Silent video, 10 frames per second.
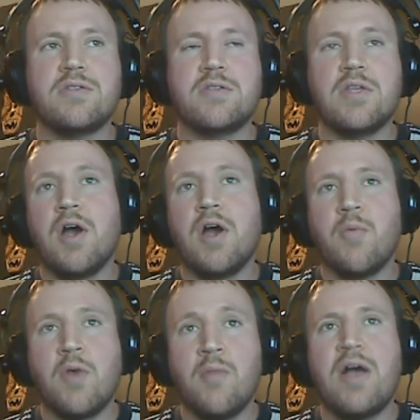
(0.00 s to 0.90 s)

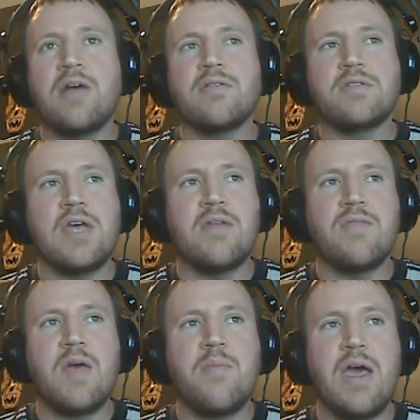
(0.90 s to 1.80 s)
non-rare mounts out of
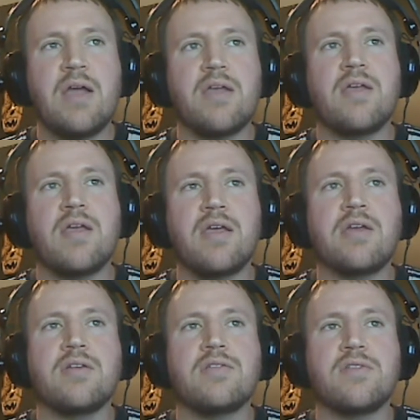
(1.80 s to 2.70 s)
that pack,
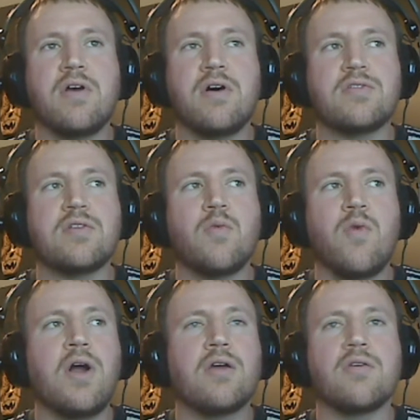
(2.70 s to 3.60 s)
and also the
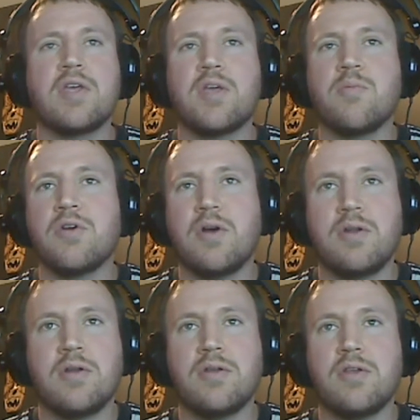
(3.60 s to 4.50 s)
walker they can put
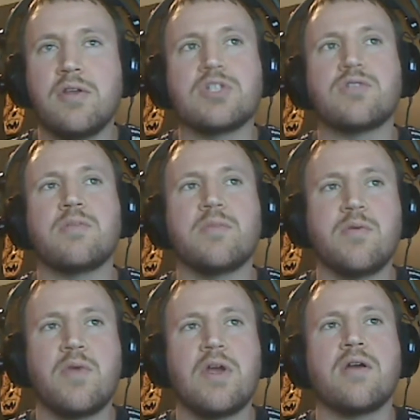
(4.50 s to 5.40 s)
on a
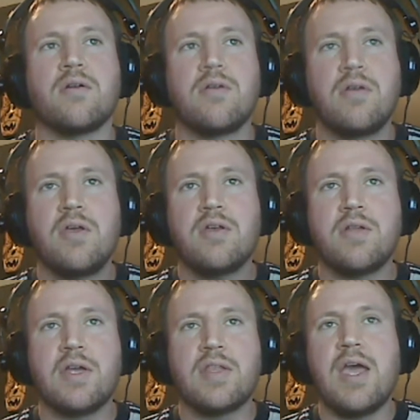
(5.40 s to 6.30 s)
extremely rare,
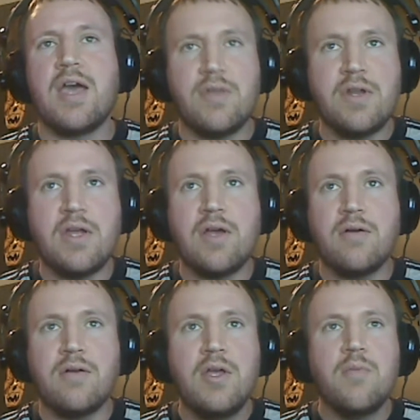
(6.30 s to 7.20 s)
like they have it now.